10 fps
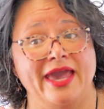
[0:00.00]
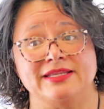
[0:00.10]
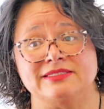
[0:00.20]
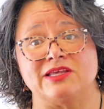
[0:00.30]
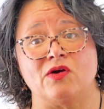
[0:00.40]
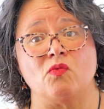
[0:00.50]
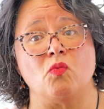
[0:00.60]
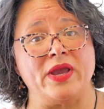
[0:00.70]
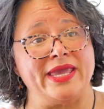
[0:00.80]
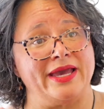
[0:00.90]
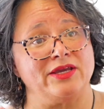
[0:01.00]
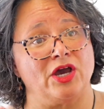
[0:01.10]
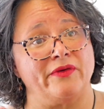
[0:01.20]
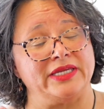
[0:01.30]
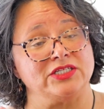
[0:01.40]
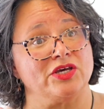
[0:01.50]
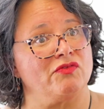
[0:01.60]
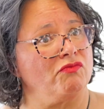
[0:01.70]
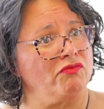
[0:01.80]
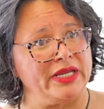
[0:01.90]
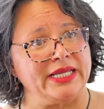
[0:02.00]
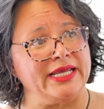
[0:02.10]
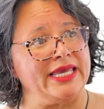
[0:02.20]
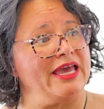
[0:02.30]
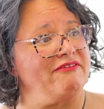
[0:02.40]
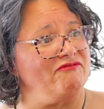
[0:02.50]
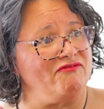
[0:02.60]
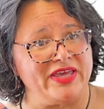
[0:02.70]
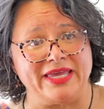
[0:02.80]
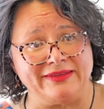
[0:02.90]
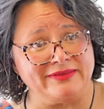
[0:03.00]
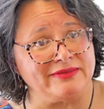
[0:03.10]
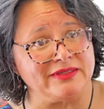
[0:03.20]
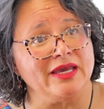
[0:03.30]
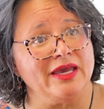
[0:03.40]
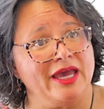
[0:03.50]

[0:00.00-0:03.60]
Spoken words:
and so we are going to really invest